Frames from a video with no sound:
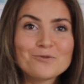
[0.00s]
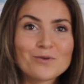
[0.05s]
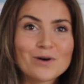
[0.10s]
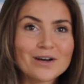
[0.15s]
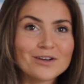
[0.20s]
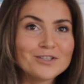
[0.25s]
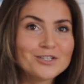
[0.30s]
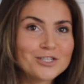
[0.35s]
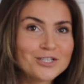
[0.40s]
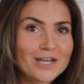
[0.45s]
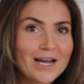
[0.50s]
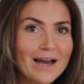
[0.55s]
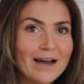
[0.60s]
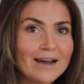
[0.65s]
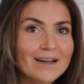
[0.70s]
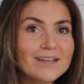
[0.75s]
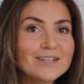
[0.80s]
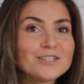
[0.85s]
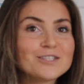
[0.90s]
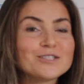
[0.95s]
Well
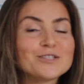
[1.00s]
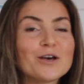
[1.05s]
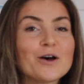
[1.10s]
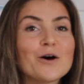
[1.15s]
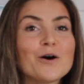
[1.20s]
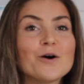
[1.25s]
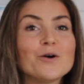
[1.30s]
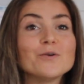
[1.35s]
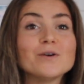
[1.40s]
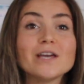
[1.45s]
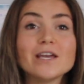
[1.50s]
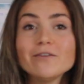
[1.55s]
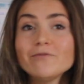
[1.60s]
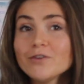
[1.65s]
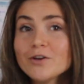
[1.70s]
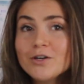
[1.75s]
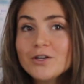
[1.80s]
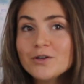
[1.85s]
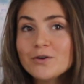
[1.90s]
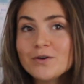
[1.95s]
chat. So if
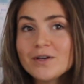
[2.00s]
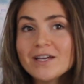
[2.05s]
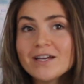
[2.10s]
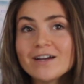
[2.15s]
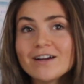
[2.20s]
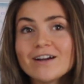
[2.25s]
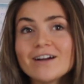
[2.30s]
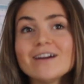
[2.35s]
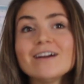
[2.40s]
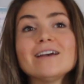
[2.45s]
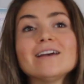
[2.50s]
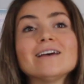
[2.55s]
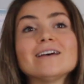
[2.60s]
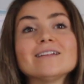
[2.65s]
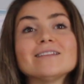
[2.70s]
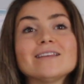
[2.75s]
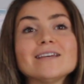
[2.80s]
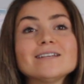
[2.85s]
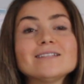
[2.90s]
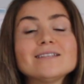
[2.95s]
you're new here,
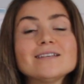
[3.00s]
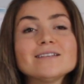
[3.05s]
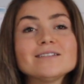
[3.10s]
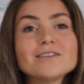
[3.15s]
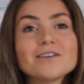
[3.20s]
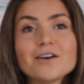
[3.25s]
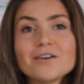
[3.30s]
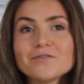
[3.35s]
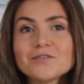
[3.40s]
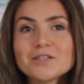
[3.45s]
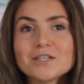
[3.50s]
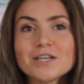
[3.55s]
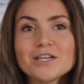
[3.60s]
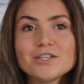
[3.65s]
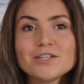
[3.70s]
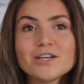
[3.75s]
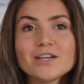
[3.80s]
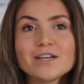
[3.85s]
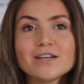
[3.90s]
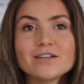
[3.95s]
this is a
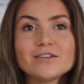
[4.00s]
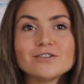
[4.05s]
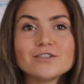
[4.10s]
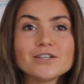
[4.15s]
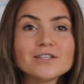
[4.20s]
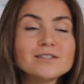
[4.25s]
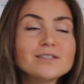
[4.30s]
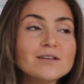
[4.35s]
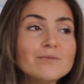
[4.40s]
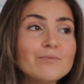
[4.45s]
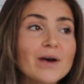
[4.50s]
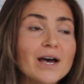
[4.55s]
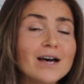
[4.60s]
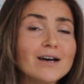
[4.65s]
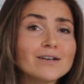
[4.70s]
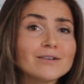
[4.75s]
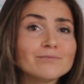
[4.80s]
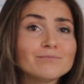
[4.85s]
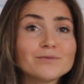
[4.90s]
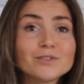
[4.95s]
conversation just
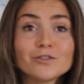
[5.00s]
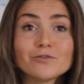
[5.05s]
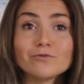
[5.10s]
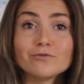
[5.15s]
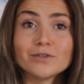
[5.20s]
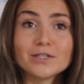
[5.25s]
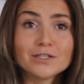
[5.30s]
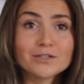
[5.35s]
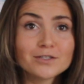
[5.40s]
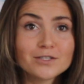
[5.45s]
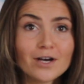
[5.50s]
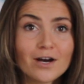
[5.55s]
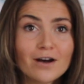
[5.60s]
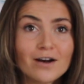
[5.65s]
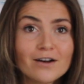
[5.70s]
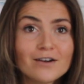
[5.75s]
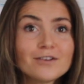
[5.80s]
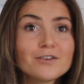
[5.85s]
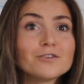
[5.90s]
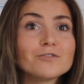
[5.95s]
about real
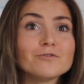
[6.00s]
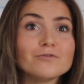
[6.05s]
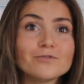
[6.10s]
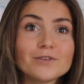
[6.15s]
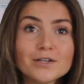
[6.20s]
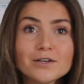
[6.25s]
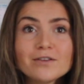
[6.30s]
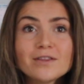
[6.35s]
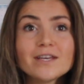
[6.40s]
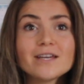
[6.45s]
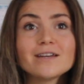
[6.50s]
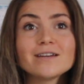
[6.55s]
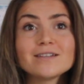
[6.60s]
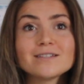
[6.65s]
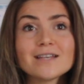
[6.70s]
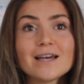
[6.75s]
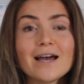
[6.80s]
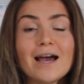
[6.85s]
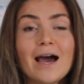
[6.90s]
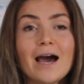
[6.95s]
talk, real
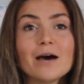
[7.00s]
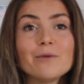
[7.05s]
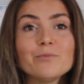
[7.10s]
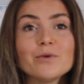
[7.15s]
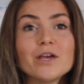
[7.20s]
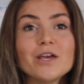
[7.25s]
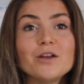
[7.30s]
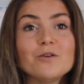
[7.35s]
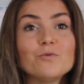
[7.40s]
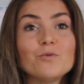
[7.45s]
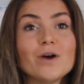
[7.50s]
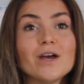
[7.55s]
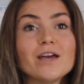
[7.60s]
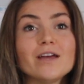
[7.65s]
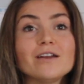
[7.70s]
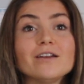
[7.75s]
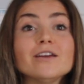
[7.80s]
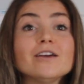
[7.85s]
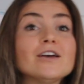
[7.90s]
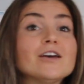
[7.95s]
things that happen
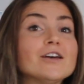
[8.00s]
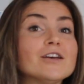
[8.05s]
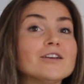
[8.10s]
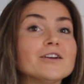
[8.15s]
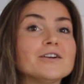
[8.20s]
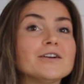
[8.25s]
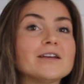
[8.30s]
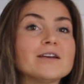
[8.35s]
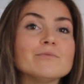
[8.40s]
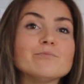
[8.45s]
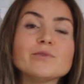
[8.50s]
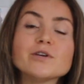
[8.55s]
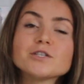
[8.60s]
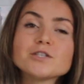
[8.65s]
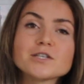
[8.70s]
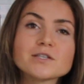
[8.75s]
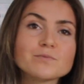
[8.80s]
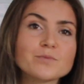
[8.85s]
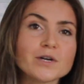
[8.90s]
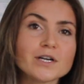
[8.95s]
when you're an
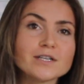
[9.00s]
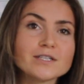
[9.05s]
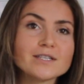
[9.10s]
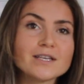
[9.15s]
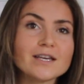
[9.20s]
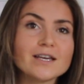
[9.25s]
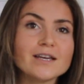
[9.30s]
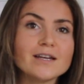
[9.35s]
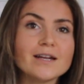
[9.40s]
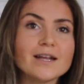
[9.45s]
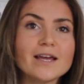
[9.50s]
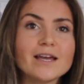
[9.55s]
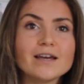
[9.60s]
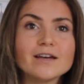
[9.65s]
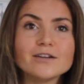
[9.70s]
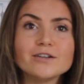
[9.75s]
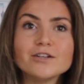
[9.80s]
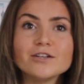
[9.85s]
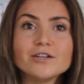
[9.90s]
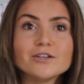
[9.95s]
ambitious person
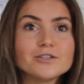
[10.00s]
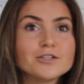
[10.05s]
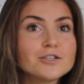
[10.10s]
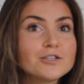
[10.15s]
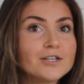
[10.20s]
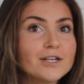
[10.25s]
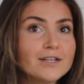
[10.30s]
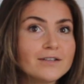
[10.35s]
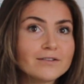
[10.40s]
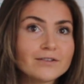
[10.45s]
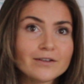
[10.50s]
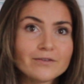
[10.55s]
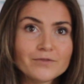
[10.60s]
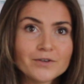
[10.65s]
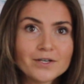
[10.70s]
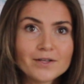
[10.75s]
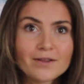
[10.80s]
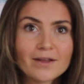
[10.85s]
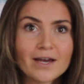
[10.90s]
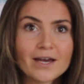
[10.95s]
and you're just trying to live
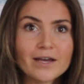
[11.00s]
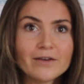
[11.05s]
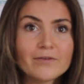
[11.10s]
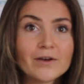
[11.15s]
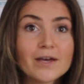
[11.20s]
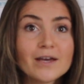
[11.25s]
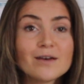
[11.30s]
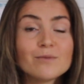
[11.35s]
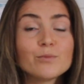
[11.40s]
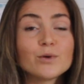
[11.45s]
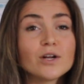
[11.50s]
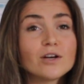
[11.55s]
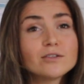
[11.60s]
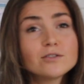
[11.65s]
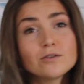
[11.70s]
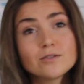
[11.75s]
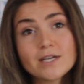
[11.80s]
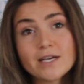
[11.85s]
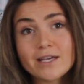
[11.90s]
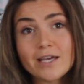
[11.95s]
your life, but
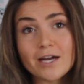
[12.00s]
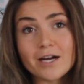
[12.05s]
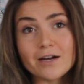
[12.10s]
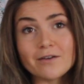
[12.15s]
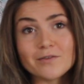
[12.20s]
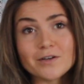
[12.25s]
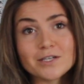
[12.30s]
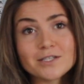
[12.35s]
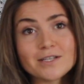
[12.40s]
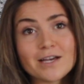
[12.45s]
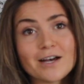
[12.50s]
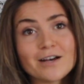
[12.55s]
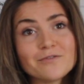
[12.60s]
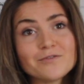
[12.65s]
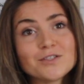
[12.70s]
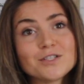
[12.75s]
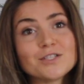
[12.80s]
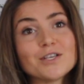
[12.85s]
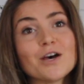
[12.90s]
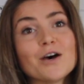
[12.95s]
also take care of yourself.
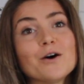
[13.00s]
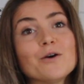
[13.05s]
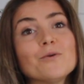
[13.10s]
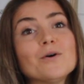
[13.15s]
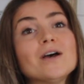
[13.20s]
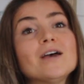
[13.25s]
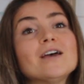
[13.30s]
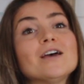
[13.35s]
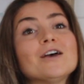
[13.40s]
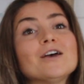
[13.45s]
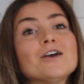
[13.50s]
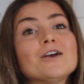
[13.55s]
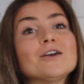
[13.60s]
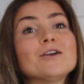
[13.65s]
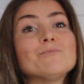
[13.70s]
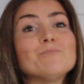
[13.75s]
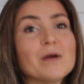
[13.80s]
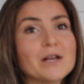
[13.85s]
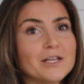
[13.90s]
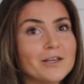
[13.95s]
So
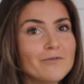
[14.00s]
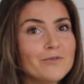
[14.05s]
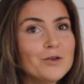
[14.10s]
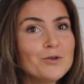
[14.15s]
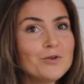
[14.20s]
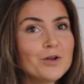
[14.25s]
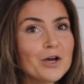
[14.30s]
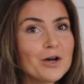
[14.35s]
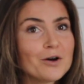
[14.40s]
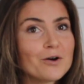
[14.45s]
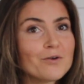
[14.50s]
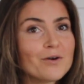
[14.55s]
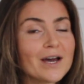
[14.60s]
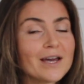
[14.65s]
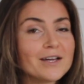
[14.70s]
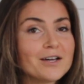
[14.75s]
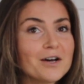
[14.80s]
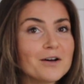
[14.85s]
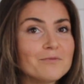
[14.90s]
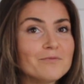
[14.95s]
many of you know
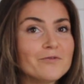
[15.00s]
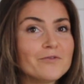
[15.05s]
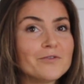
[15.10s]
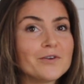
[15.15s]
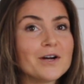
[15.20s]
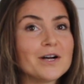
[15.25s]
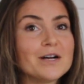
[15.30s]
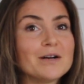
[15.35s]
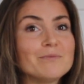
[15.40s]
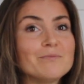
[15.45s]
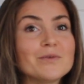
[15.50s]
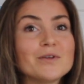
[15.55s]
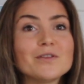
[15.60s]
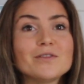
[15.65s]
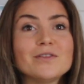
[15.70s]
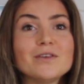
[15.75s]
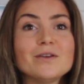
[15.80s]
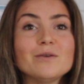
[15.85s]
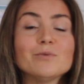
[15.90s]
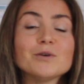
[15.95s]
I come from
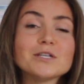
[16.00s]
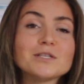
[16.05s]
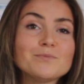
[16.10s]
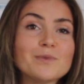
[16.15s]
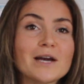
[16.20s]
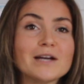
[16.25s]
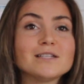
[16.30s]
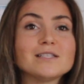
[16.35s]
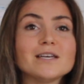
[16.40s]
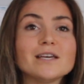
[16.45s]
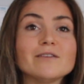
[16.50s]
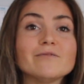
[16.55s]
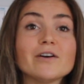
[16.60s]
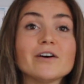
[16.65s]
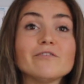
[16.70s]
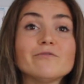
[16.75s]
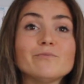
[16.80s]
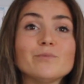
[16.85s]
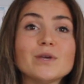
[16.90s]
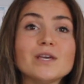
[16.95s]
the perspective
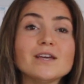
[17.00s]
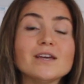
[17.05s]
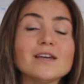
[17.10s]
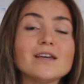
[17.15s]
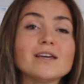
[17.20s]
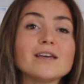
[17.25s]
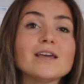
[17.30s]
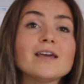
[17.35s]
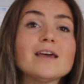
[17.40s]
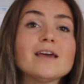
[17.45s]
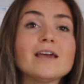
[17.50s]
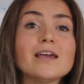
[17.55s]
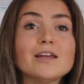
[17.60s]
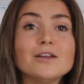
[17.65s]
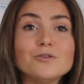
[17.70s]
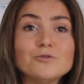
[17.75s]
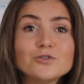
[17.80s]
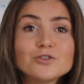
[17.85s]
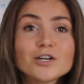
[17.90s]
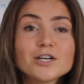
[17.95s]
of being a
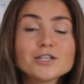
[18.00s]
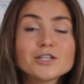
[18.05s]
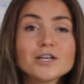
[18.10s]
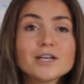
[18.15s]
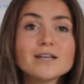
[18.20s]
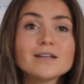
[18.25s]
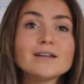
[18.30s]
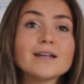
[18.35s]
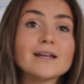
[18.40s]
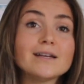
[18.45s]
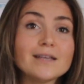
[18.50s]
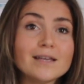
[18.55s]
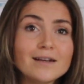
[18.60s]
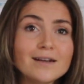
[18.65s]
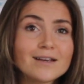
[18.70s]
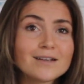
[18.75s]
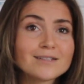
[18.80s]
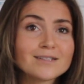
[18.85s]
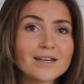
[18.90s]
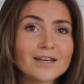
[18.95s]
nutrition and
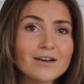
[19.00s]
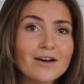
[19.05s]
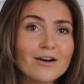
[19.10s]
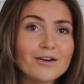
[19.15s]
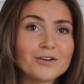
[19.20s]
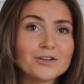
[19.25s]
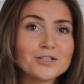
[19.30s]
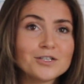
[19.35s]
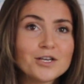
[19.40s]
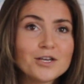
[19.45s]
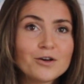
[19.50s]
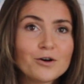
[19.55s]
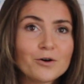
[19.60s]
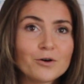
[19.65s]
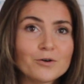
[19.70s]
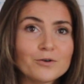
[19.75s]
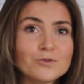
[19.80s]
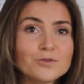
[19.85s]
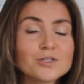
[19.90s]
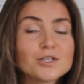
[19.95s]
eating psychology
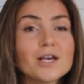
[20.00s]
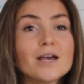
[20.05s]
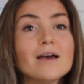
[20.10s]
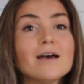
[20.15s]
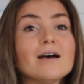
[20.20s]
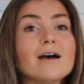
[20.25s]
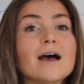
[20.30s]
coach.